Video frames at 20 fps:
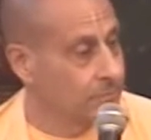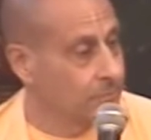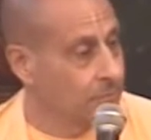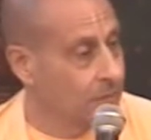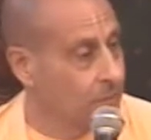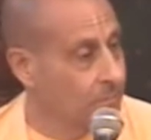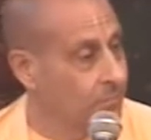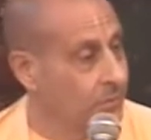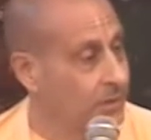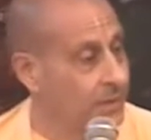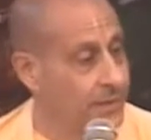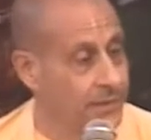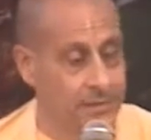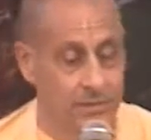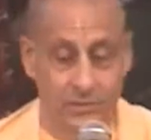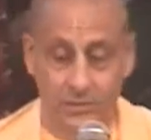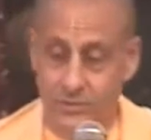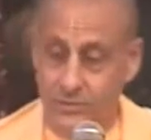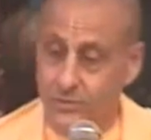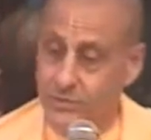a
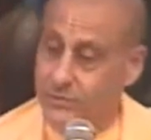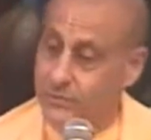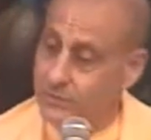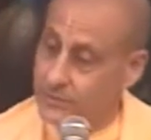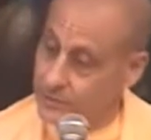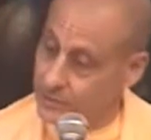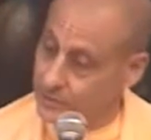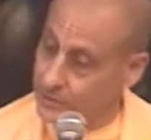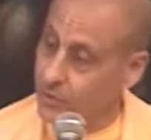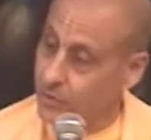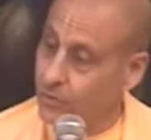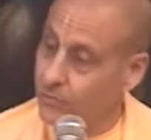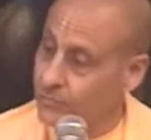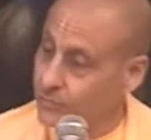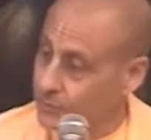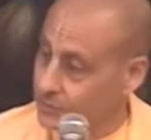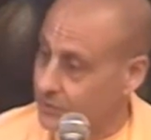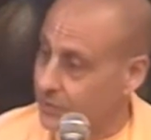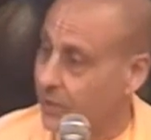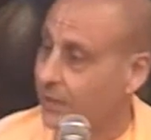place near
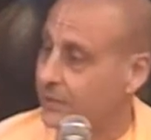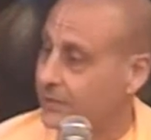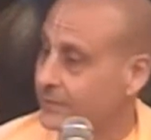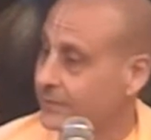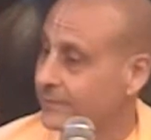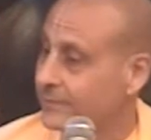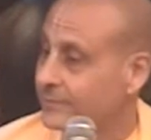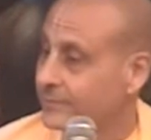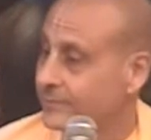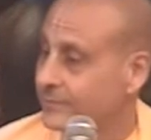Govardhan,